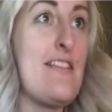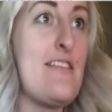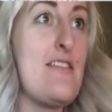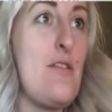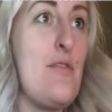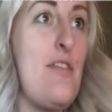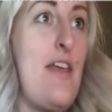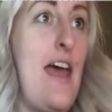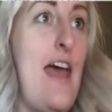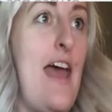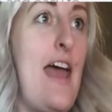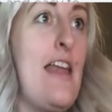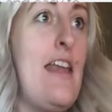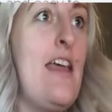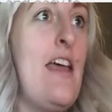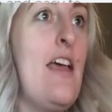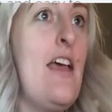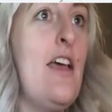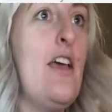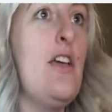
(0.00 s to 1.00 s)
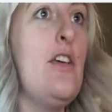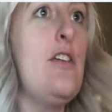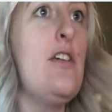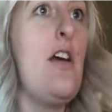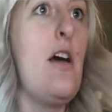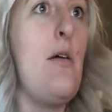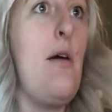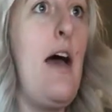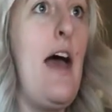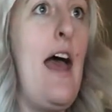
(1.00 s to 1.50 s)
so then you
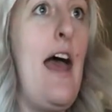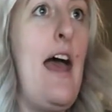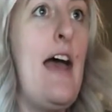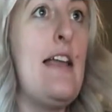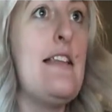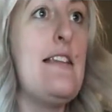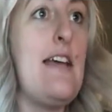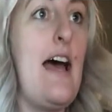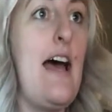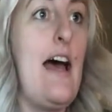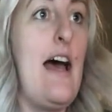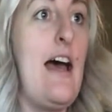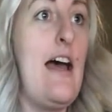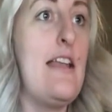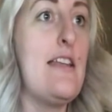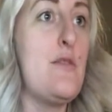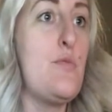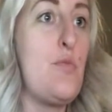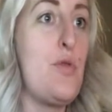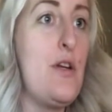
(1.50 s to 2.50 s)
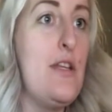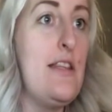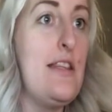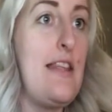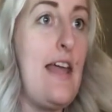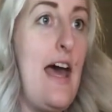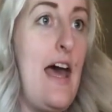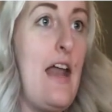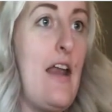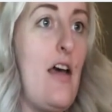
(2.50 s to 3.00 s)
go ahead and print
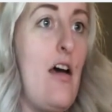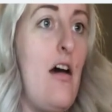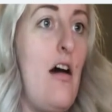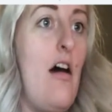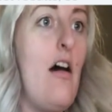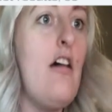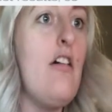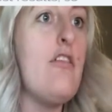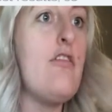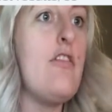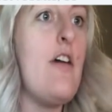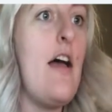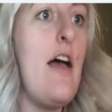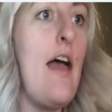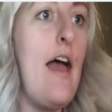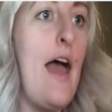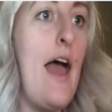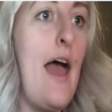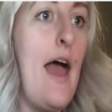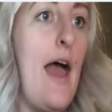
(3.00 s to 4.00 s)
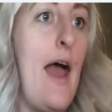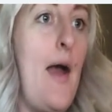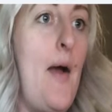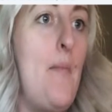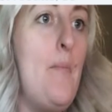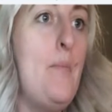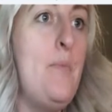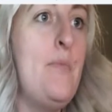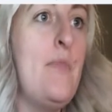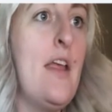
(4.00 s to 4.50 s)
that off.
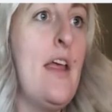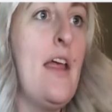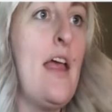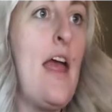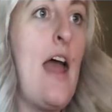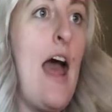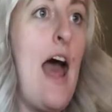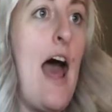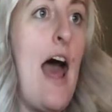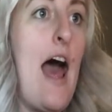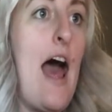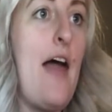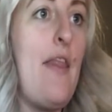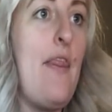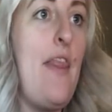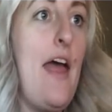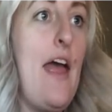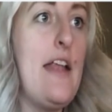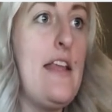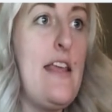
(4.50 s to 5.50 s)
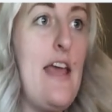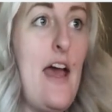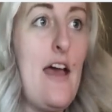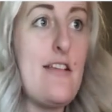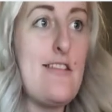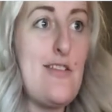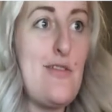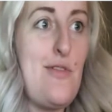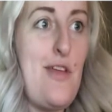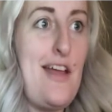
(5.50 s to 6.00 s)
Um, and then, yeah,
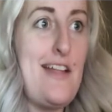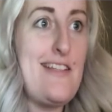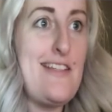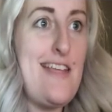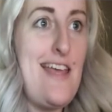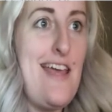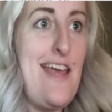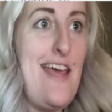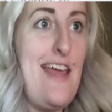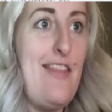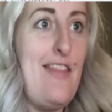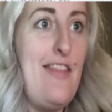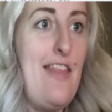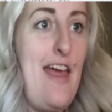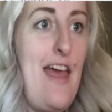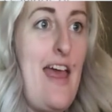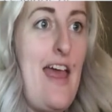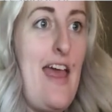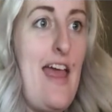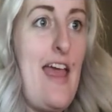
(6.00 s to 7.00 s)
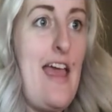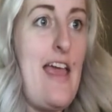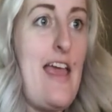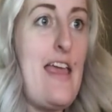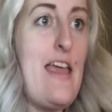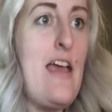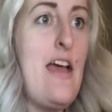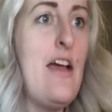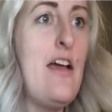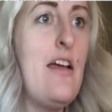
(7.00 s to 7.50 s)
so that's it.
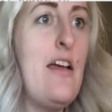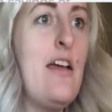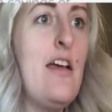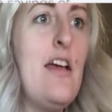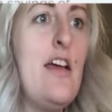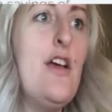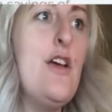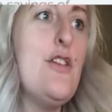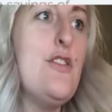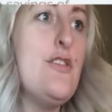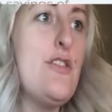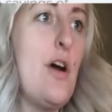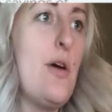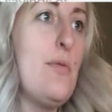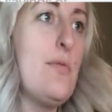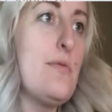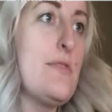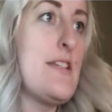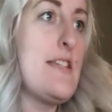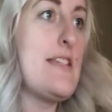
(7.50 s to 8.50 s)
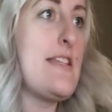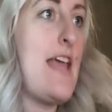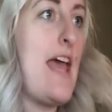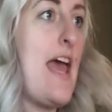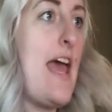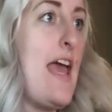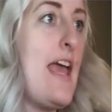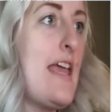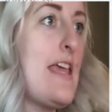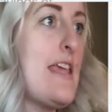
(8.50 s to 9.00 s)
They don't
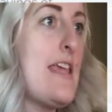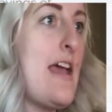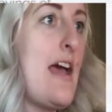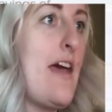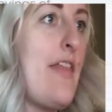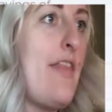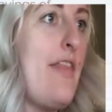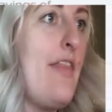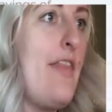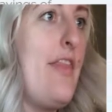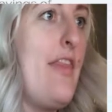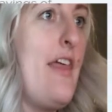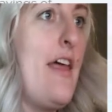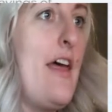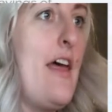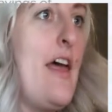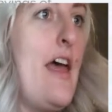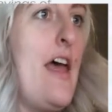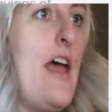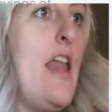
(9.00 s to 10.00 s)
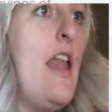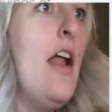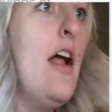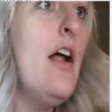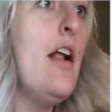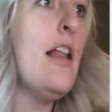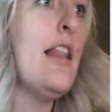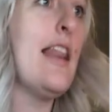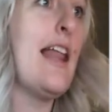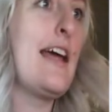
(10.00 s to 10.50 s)
say that
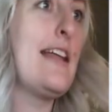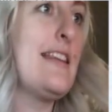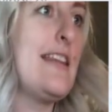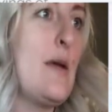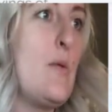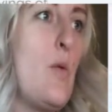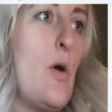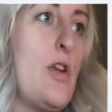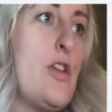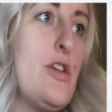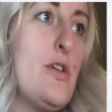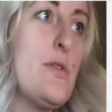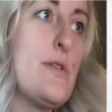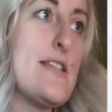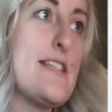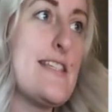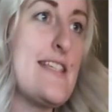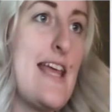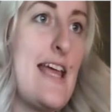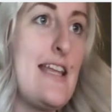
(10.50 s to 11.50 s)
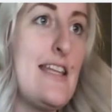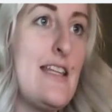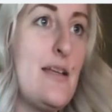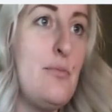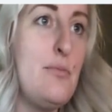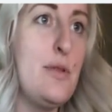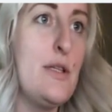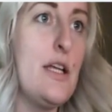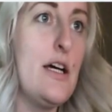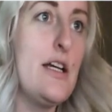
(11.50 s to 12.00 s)
like they want you to send the
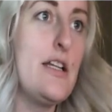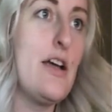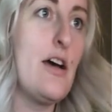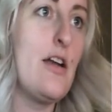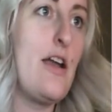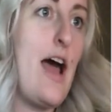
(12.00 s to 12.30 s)
blood on